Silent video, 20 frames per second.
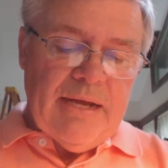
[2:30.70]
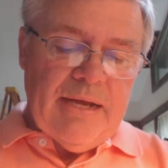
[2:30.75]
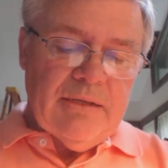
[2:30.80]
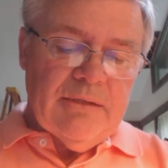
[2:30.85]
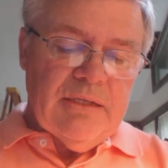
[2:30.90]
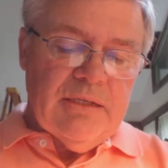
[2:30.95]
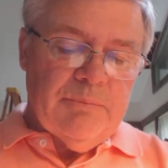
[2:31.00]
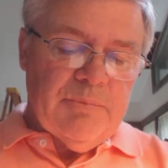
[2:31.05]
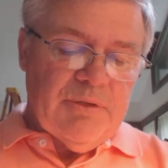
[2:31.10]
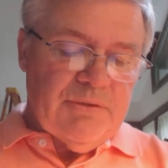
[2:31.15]

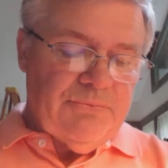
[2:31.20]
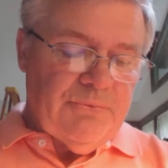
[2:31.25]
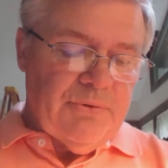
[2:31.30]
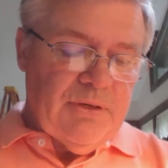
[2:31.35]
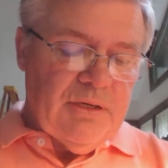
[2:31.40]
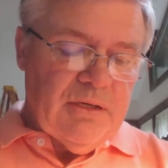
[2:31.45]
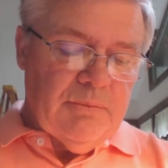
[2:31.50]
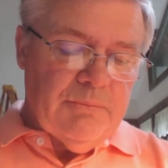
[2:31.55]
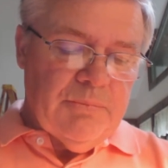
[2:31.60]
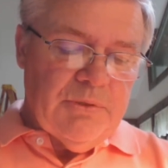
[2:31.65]
academic
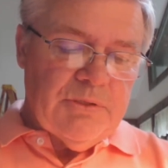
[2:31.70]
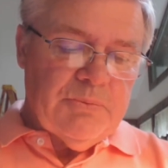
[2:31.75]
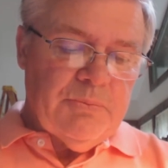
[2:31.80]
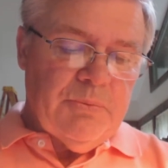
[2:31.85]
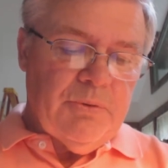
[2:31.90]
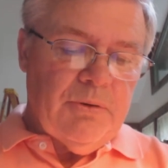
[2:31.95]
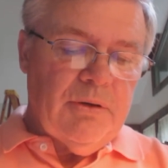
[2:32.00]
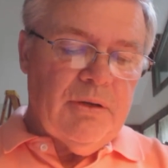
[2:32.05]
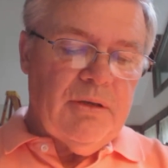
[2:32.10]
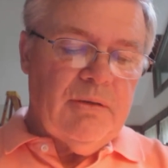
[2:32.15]
freedom is
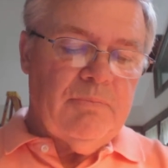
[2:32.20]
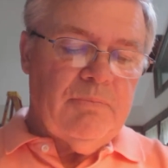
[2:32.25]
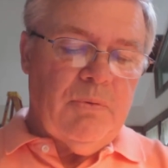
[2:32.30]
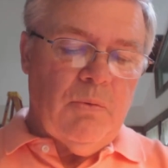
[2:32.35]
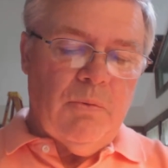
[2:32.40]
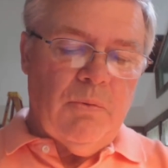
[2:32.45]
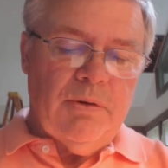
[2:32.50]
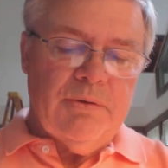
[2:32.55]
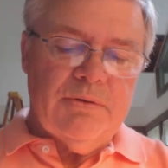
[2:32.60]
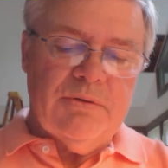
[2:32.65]
pretty
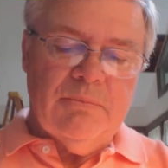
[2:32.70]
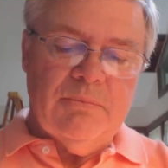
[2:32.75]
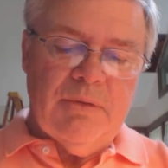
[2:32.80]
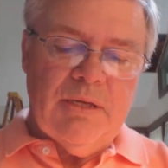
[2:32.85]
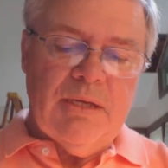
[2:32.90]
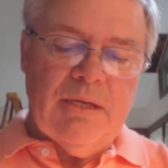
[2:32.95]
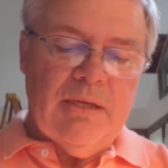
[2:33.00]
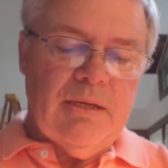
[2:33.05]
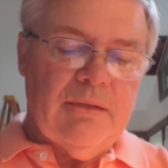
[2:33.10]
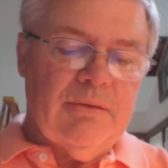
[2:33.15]
important to
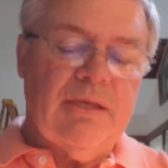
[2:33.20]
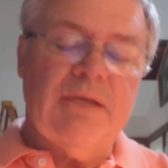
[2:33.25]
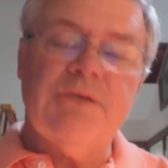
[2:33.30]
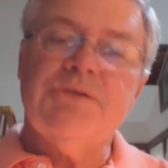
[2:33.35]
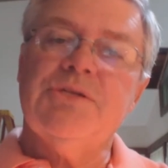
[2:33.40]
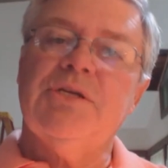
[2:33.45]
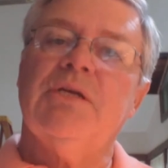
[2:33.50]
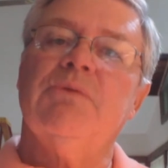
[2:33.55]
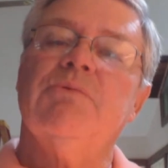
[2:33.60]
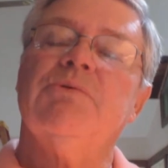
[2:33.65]
me, and
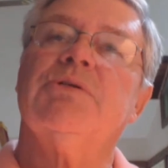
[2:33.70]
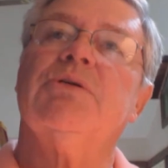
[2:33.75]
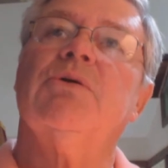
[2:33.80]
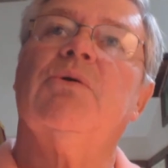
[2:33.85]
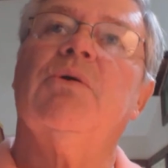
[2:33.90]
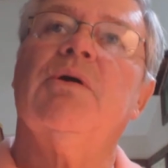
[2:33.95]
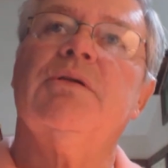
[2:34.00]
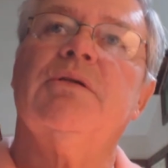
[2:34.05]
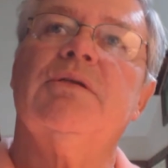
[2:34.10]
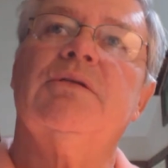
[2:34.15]
that she was
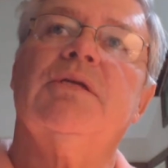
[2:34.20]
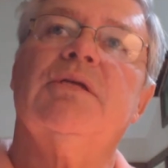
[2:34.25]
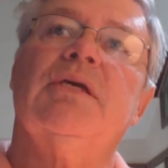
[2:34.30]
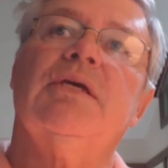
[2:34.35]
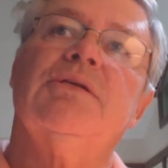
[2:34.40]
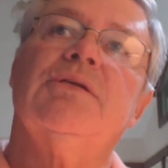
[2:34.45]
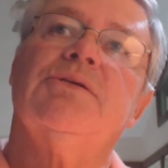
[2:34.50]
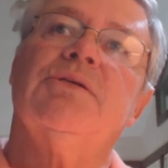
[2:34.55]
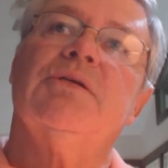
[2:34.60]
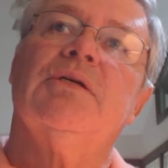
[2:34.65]
going to
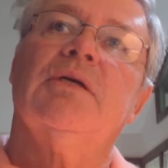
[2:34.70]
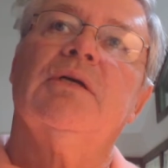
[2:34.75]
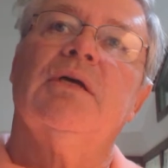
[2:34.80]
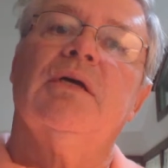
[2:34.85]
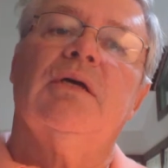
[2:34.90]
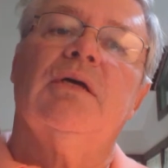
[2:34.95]
teach